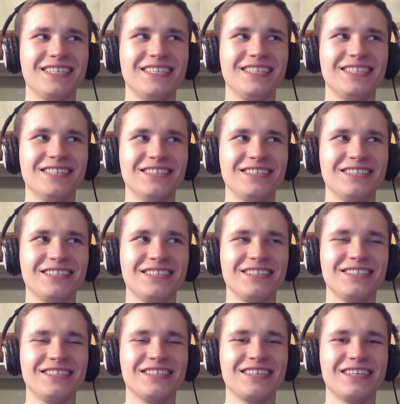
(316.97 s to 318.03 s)
don't
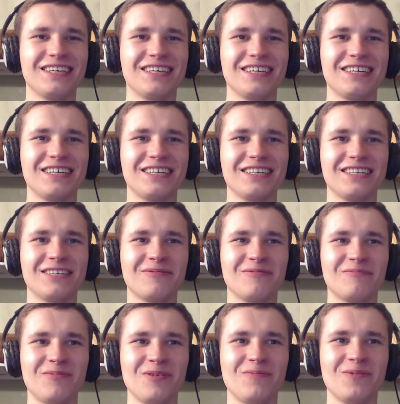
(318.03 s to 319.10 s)
you uh,
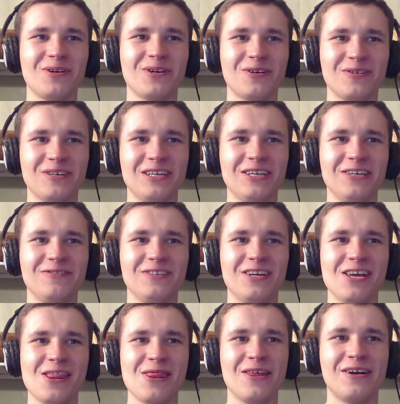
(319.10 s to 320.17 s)
people who lived
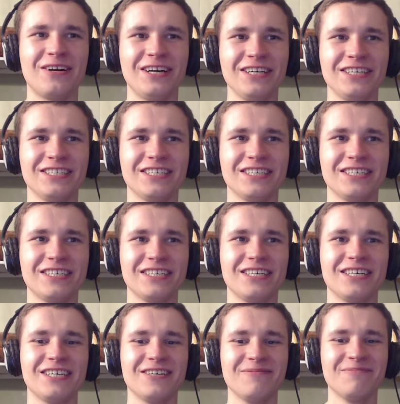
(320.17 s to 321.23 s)
in the Russia
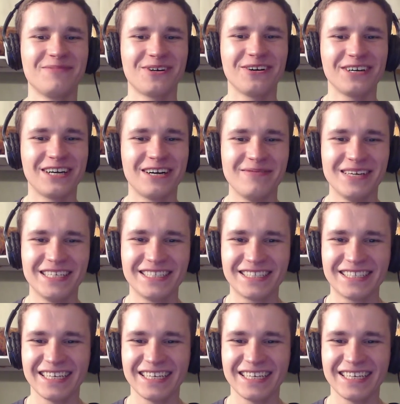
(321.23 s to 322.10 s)
programists